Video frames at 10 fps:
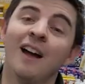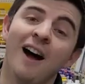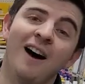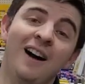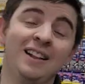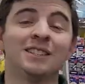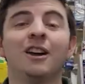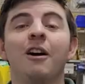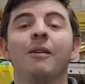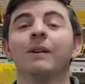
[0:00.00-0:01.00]
Alright,
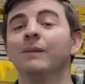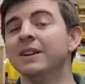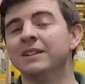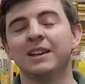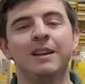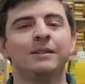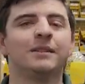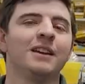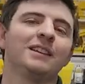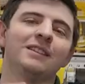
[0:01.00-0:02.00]
so once again,
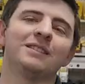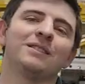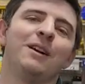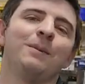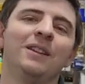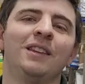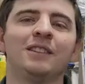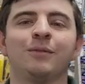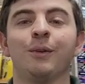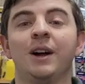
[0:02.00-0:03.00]
hit that subscribe button.
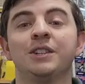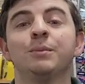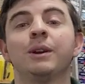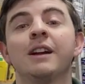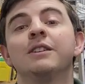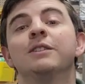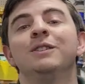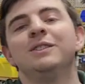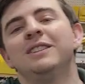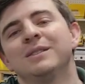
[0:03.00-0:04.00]
Thanks for watching. We're going to
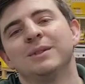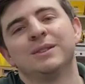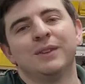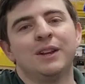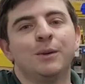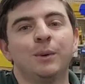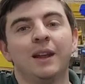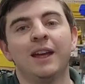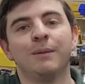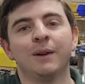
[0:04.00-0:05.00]
conclude this week's video with
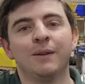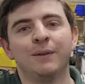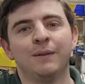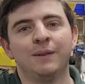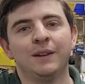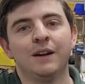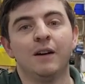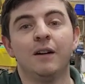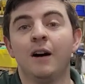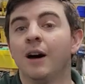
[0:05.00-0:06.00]
a rail fan
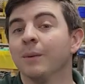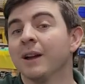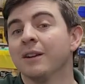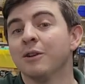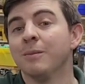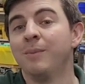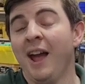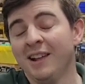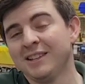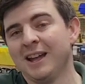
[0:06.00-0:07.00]
video. Uh, we're going to go
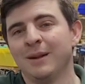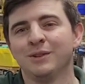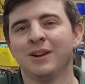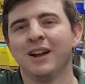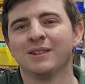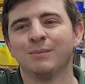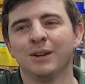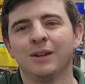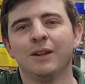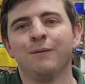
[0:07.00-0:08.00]
back to Amtrak's, one
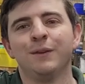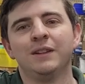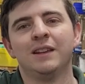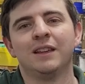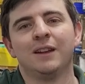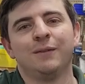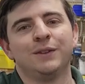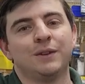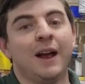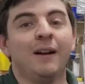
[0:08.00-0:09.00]
of their fiftieth
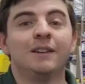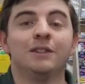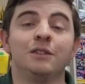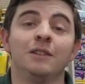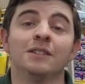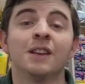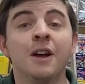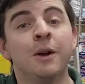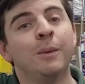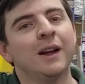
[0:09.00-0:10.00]
anniversary heritage units.
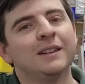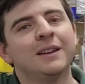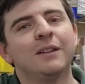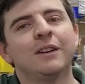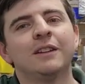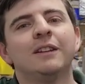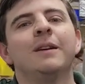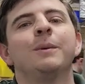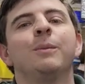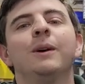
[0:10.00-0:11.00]
We're going to take a look at the
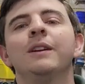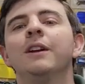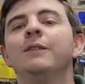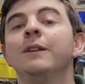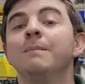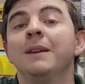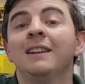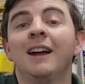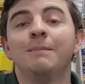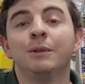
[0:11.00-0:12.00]
number one hundred
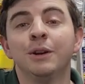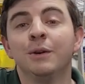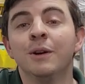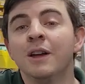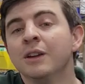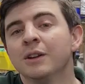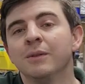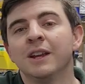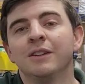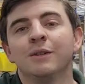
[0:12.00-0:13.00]
Midnight Blue going
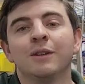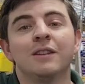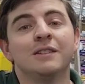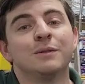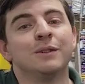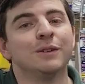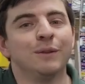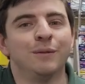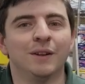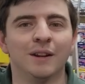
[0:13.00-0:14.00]
down the Northeast Corridor in
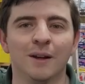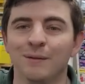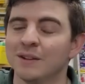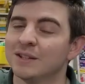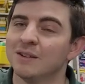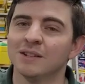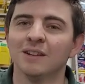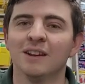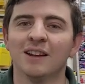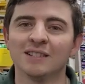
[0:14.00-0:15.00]
Philadelphia. So until
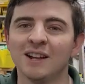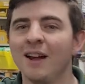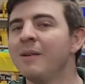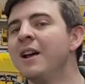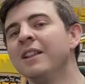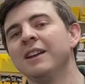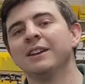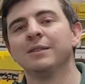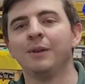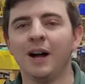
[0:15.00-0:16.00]
next time, thanks
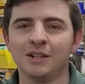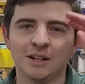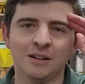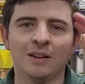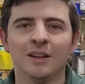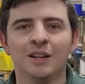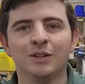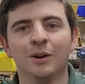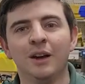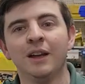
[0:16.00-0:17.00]
for watching.
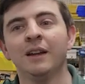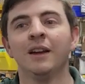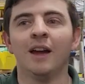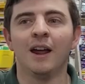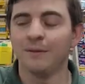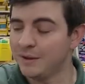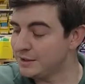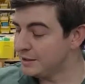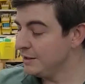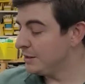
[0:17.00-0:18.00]
Enjoy. And if you
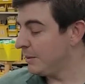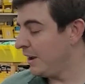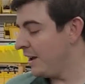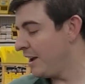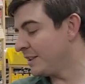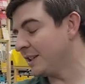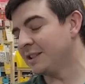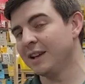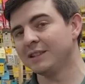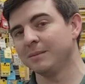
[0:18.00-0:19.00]
excuse me, as I
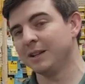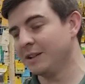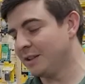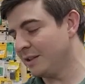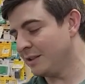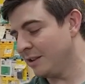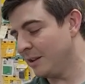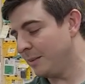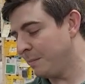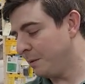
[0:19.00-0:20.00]
said, some of these things are going to
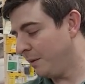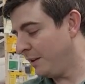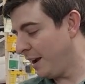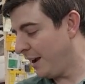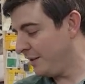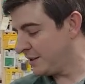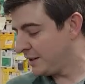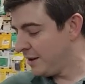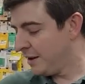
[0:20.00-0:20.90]
be pulling layouts.